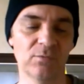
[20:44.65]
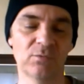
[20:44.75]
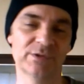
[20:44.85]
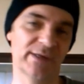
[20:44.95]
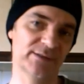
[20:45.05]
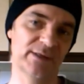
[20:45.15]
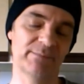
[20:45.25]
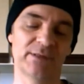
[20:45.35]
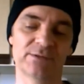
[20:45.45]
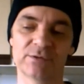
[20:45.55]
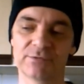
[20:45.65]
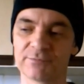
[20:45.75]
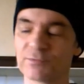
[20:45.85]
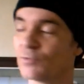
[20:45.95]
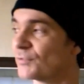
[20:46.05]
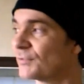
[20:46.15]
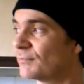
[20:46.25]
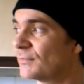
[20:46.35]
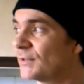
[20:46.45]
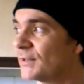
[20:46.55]
or take 10 minutes off according
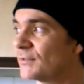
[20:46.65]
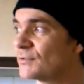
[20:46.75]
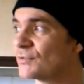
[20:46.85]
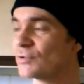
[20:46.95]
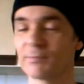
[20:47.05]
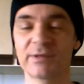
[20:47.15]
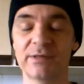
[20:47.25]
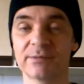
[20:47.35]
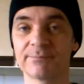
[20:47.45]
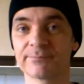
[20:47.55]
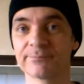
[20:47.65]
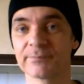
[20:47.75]
you know, to the time of the year.